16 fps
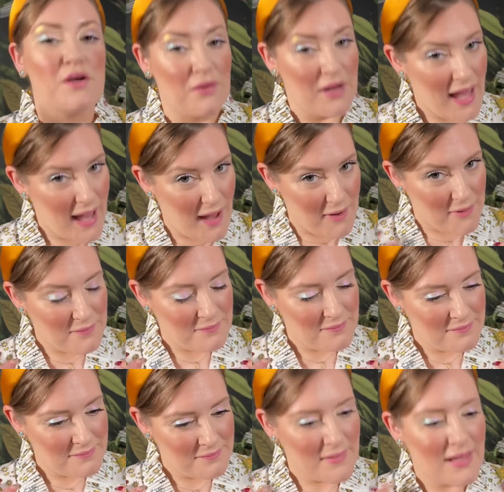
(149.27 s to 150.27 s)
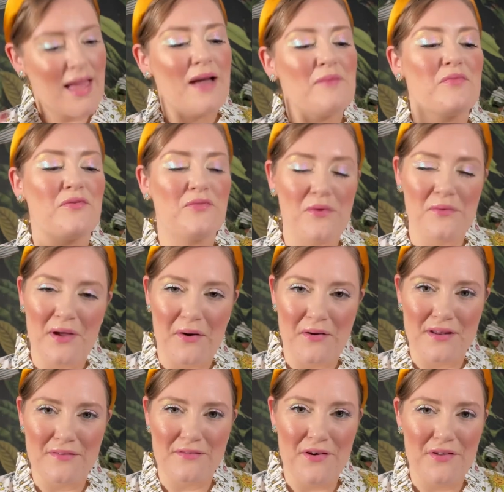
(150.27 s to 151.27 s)
now before we go
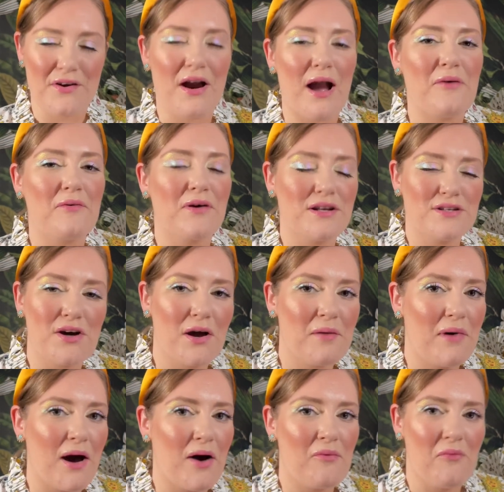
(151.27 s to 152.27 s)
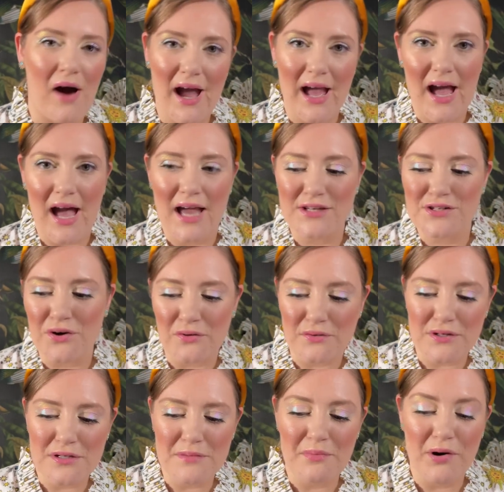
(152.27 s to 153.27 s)
any further, I want to talk about why I
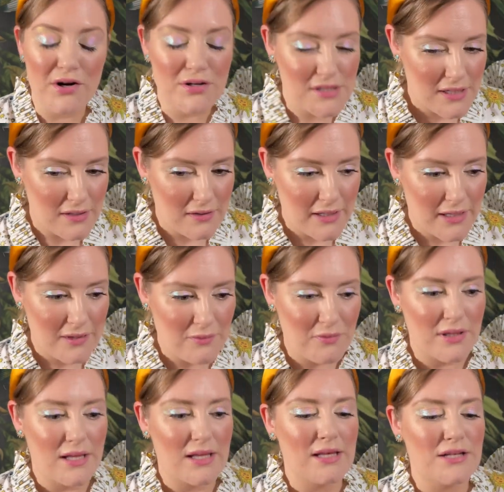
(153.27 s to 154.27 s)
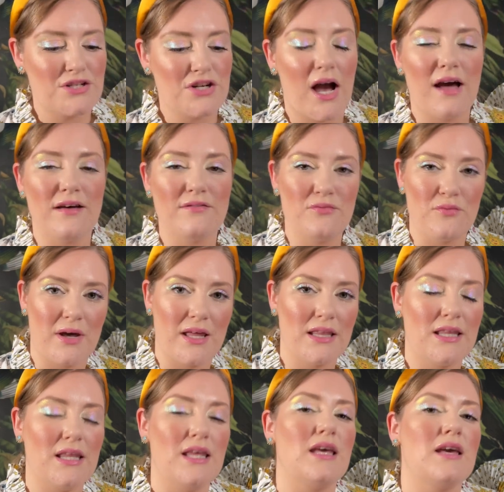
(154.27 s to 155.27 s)
don't personally really jive with
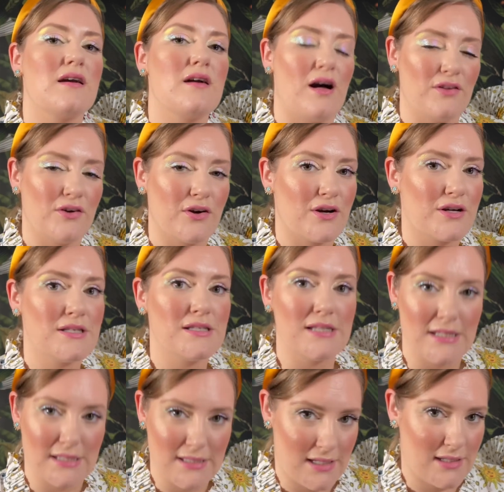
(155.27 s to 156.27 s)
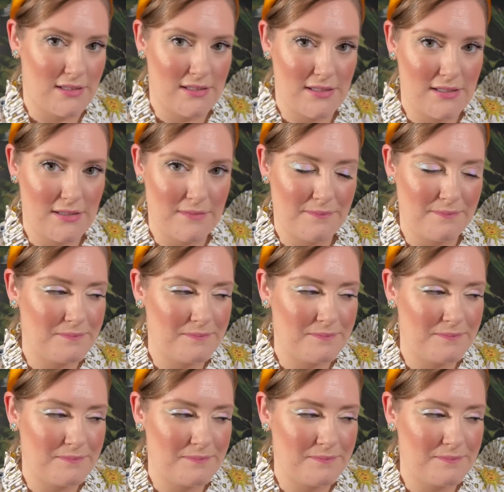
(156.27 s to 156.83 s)
the color seasons.